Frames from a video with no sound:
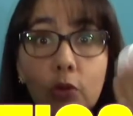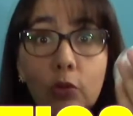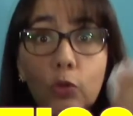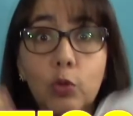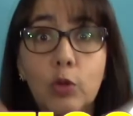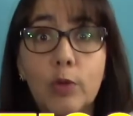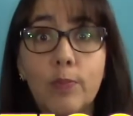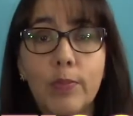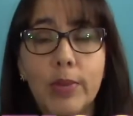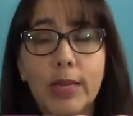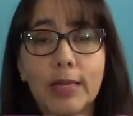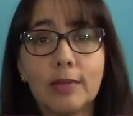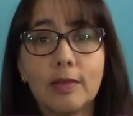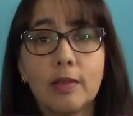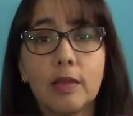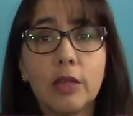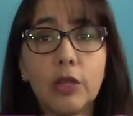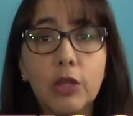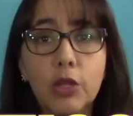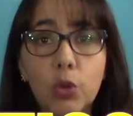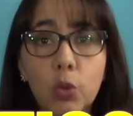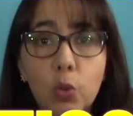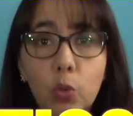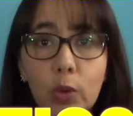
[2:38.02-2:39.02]
to invent
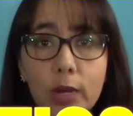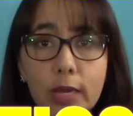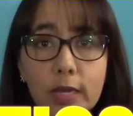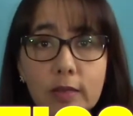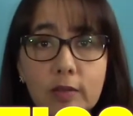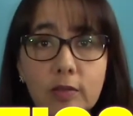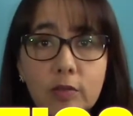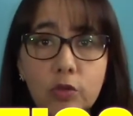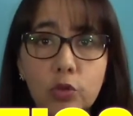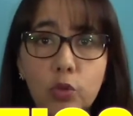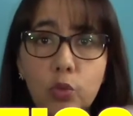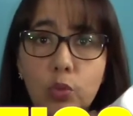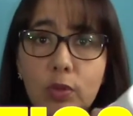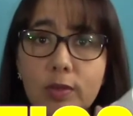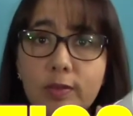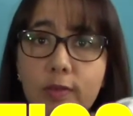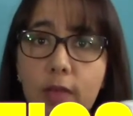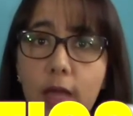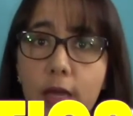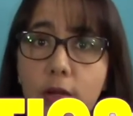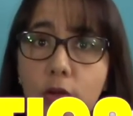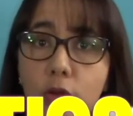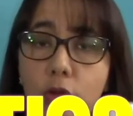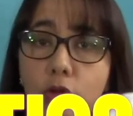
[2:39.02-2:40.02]
new ways to
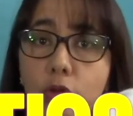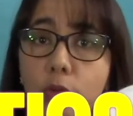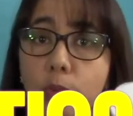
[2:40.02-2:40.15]
recycle